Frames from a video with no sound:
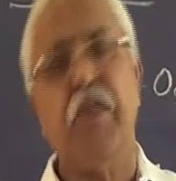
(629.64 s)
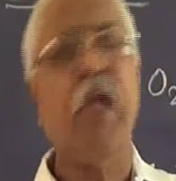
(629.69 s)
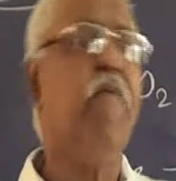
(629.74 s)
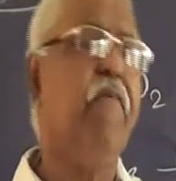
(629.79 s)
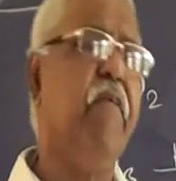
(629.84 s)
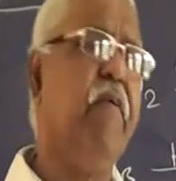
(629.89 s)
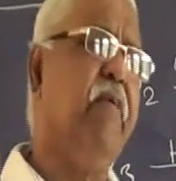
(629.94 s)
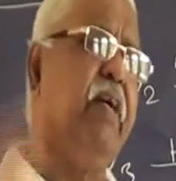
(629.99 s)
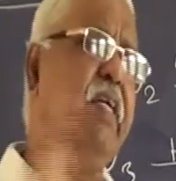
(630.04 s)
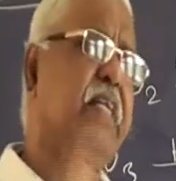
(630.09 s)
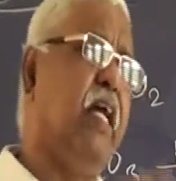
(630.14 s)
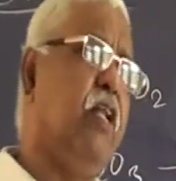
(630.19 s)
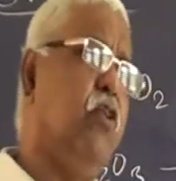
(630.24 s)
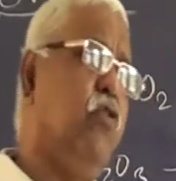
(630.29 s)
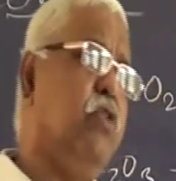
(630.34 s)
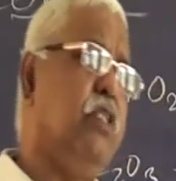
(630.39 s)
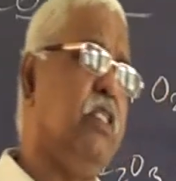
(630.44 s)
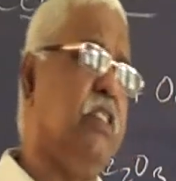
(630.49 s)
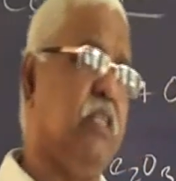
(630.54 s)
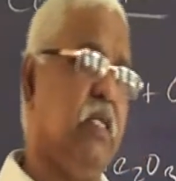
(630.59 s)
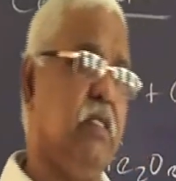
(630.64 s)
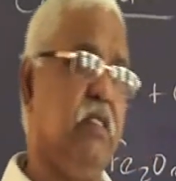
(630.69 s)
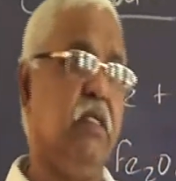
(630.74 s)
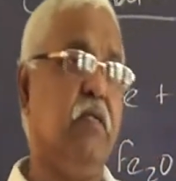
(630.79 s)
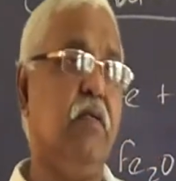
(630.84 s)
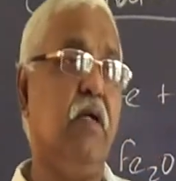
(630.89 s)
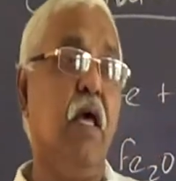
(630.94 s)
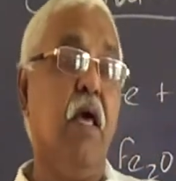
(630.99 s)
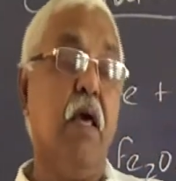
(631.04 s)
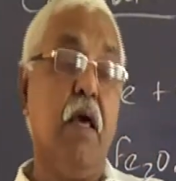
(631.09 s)
We will tell you the
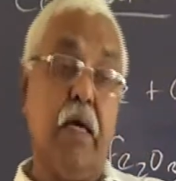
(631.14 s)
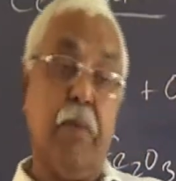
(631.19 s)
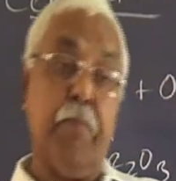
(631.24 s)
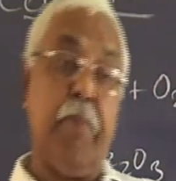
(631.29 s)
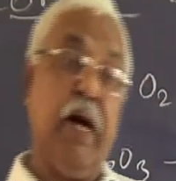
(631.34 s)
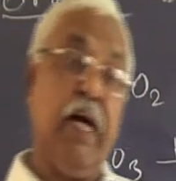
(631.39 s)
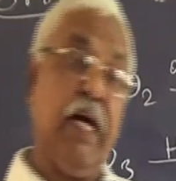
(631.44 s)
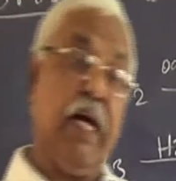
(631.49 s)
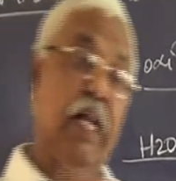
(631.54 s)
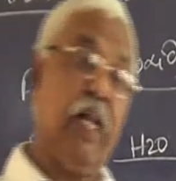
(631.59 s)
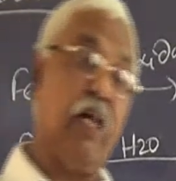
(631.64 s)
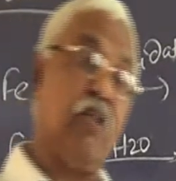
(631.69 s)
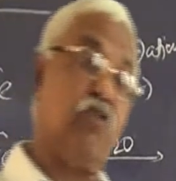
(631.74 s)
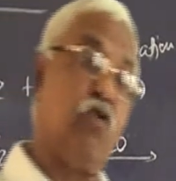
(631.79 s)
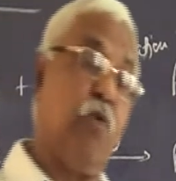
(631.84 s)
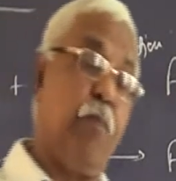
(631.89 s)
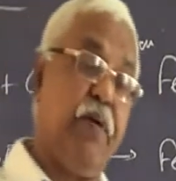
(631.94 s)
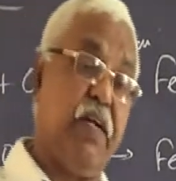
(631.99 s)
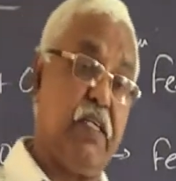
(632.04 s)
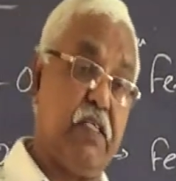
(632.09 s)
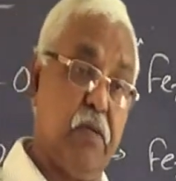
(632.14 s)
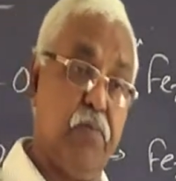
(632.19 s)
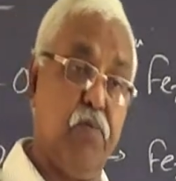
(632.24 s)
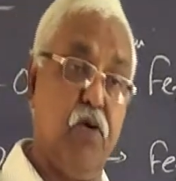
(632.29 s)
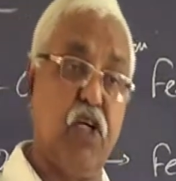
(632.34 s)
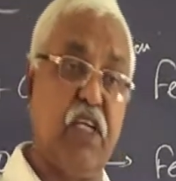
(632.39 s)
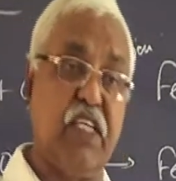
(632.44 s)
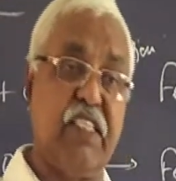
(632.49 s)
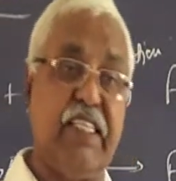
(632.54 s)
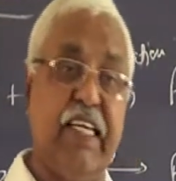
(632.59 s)
children. By electroplating,
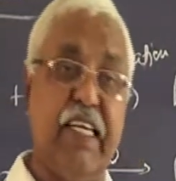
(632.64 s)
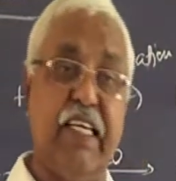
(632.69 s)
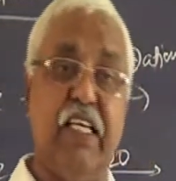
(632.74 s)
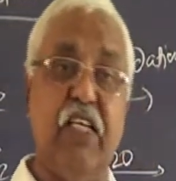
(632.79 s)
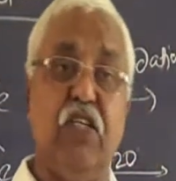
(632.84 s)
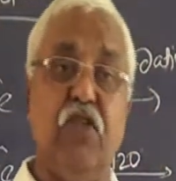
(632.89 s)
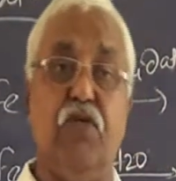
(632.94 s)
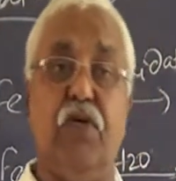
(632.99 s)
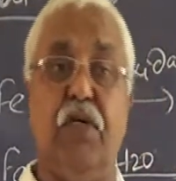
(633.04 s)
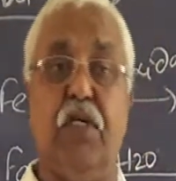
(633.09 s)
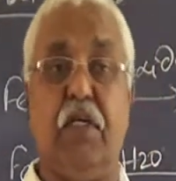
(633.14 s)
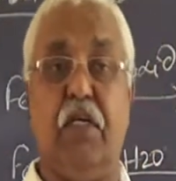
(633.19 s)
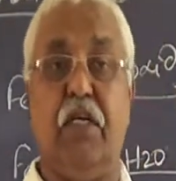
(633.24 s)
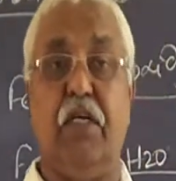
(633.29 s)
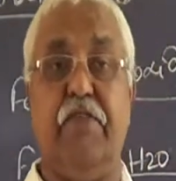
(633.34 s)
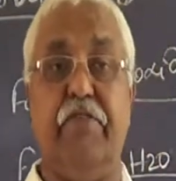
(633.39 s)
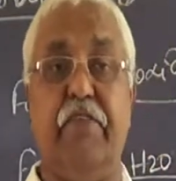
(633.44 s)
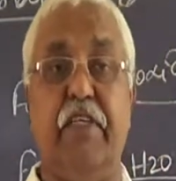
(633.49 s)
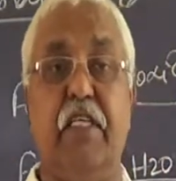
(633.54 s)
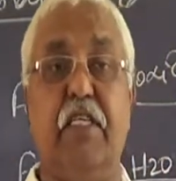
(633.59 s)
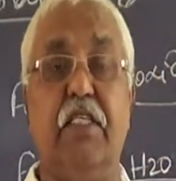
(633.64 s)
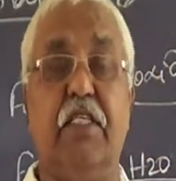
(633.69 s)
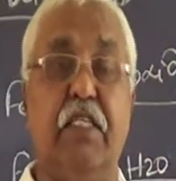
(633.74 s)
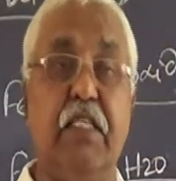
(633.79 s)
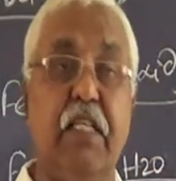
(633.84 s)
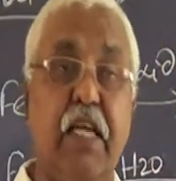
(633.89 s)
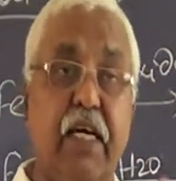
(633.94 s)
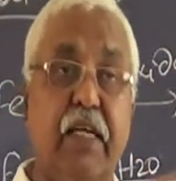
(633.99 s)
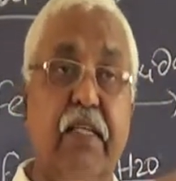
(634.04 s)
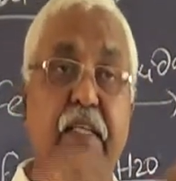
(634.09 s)
motorcycle you are driving it,
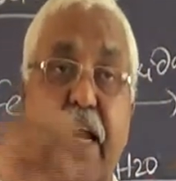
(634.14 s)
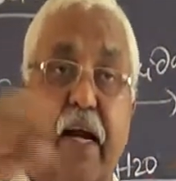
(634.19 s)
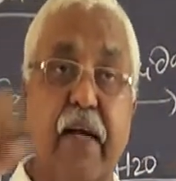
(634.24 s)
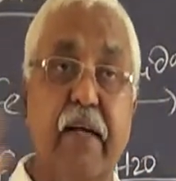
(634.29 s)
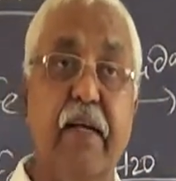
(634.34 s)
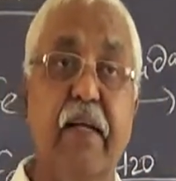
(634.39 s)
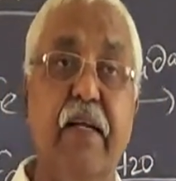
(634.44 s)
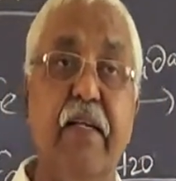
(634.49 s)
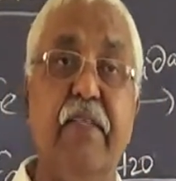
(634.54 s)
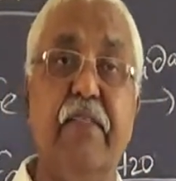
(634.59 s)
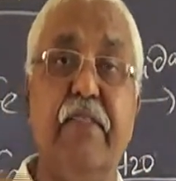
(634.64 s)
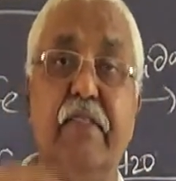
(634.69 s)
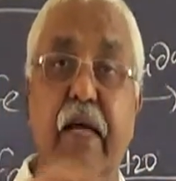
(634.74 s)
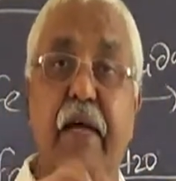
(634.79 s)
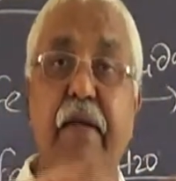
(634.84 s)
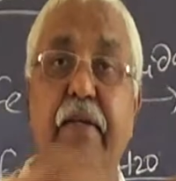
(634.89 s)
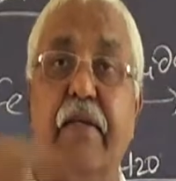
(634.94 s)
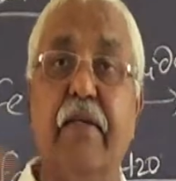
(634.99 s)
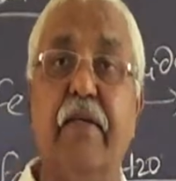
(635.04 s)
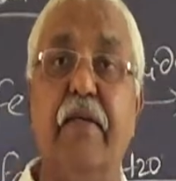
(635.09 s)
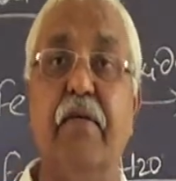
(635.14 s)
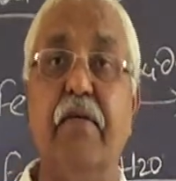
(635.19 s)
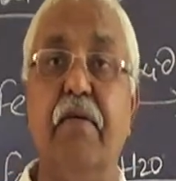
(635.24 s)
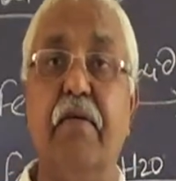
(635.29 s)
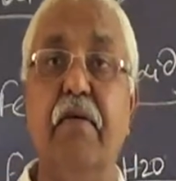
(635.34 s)
there the handle is shining.